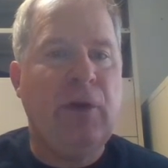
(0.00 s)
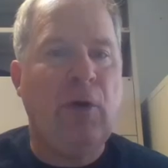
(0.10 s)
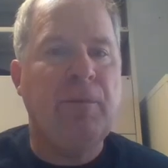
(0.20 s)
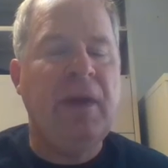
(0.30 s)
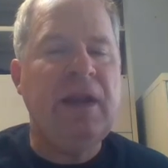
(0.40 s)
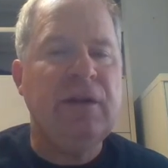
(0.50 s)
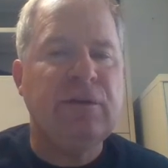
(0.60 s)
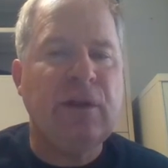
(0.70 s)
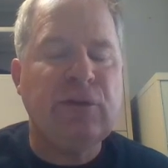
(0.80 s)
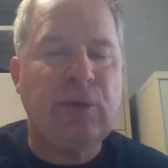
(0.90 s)
There are many
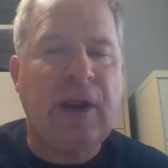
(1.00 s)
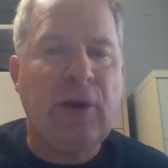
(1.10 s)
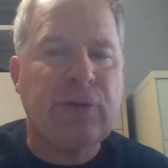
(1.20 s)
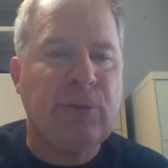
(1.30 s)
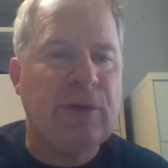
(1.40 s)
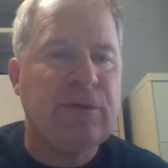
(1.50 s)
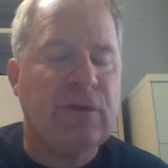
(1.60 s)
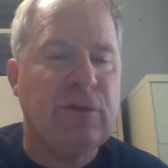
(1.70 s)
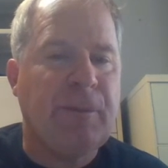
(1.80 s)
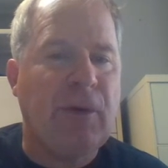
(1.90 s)
essential
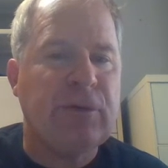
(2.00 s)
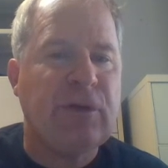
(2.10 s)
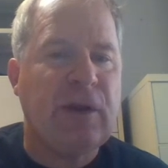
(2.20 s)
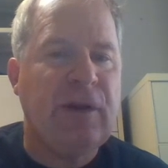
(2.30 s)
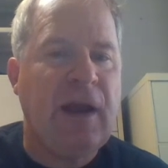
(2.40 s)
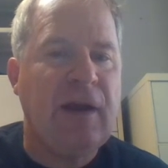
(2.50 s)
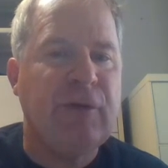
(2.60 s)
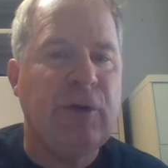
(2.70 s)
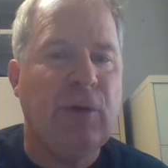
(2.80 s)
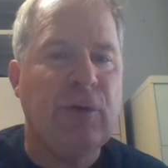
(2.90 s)
characteristics a person can
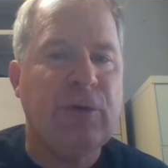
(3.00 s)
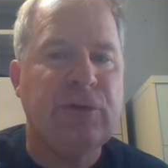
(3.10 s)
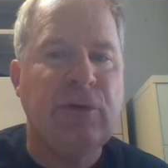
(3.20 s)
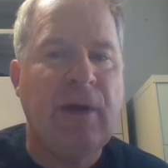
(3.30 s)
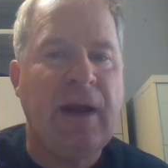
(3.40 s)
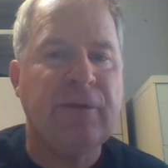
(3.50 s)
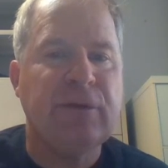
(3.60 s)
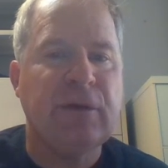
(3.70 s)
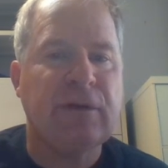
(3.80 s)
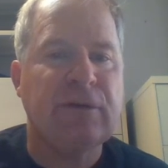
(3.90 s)
have in order to have
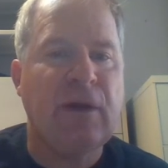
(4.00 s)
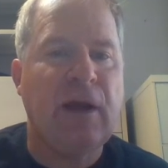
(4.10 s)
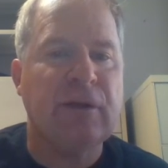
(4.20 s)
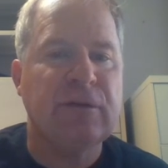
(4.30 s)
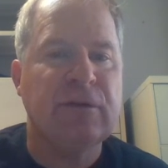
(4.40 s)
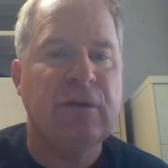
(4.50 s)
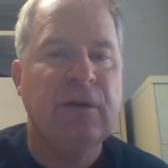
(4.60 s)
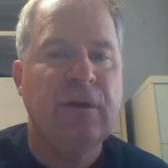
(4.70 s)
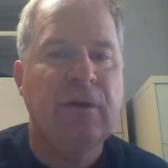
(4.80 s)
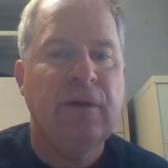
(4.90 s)
success.
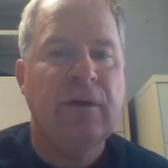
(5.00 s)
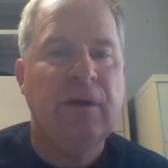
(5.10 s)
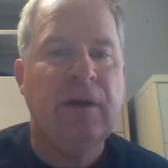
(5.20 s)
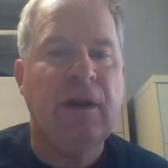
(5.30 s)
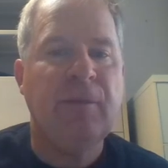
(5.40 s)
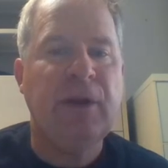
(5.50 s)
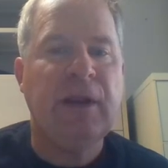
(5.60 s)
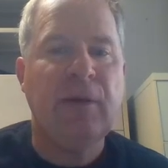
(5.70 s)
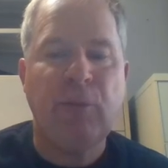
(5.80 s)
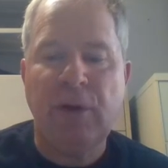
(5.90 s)
And I'm going to
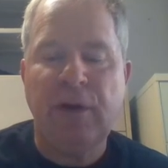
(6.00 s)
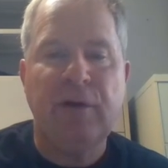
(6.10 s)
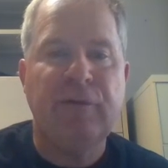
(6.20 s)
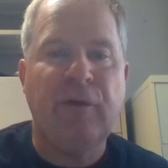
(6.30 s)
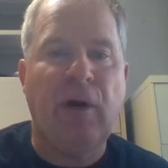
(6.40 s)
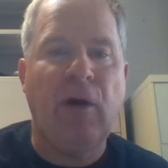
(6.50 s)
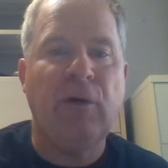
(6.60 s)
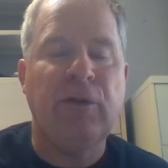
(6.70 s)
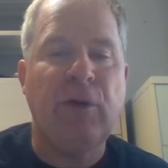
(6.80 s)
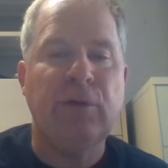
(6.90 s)
get rid of
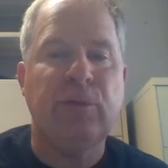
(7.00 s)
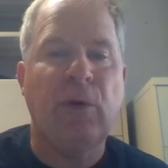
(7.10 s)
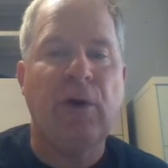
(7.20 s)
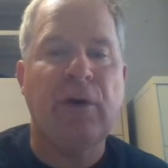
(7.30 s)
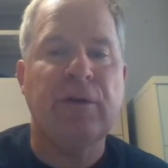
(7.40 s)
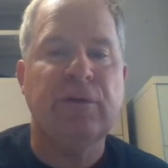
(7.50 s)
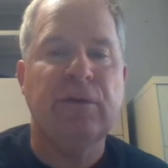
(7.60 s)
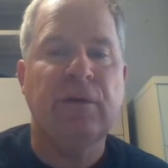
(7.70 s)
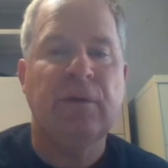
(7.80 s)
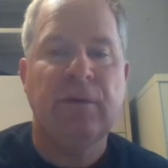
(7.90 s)
all of those
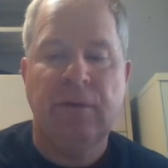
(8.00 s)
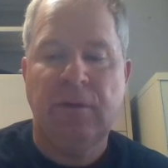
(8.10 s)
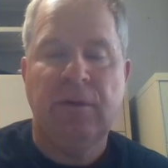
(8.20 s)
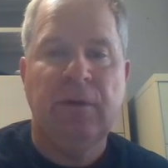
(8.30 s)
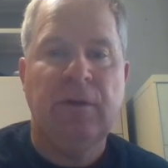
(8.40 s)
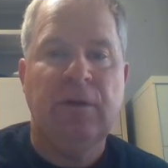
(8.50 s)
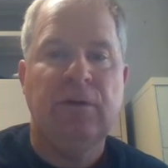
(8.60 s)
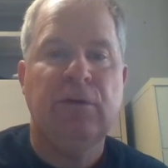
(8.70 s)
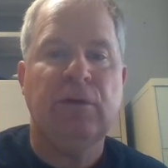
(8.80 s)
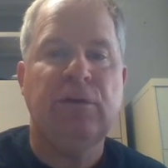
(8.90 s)
words.
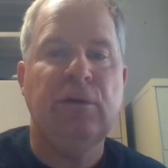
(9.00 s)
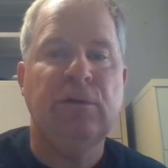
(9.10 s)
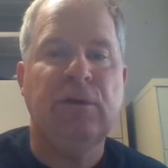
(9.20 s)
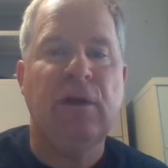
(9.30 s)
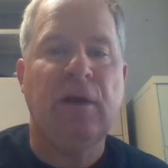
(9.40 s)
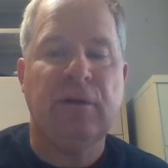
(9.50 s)
Just use